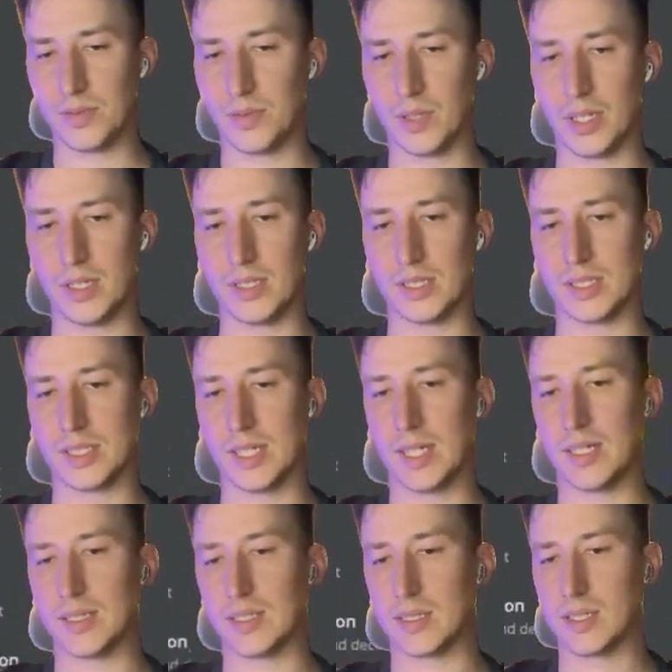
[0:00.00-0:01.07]
for
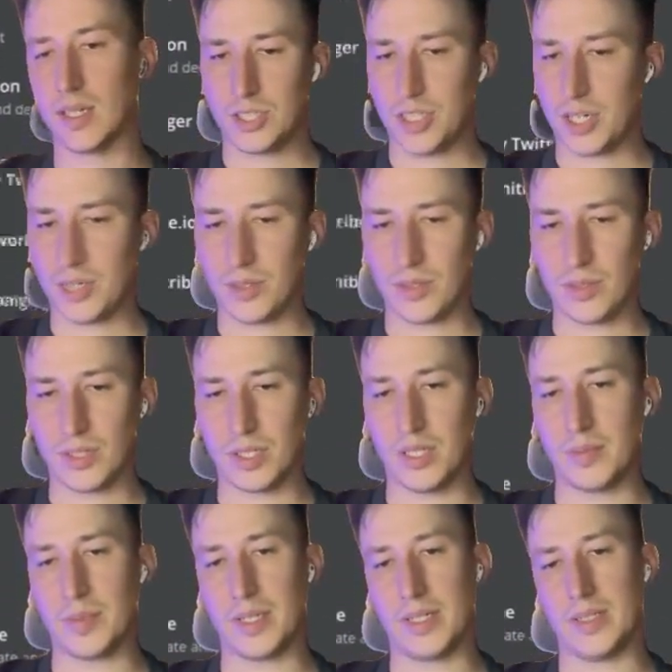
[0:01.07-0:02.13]
RSS, check your
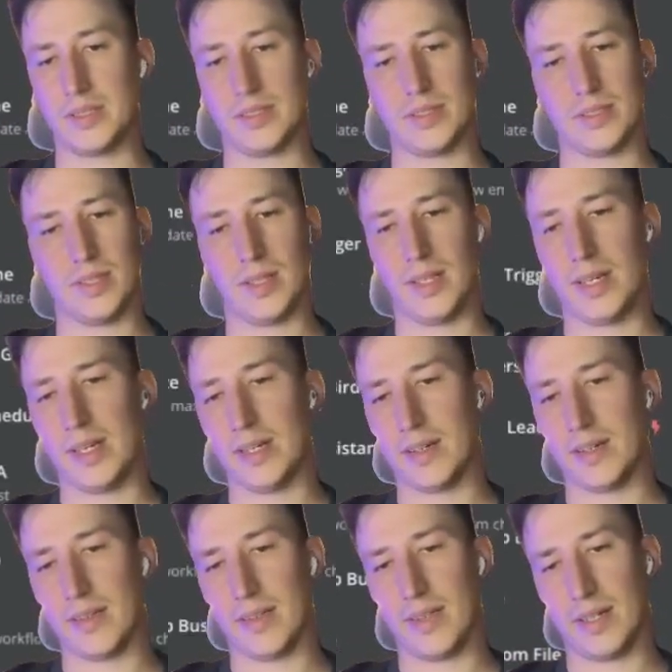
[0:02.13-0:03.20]
emails.
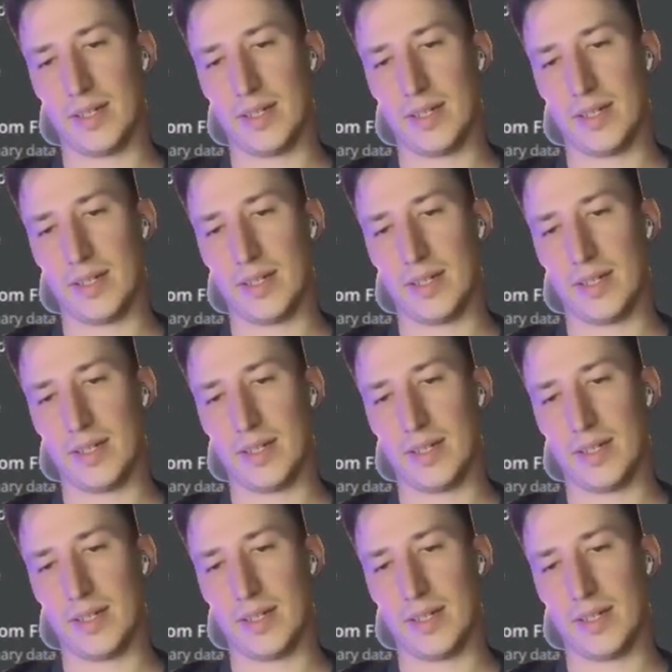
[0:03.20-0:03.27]
Like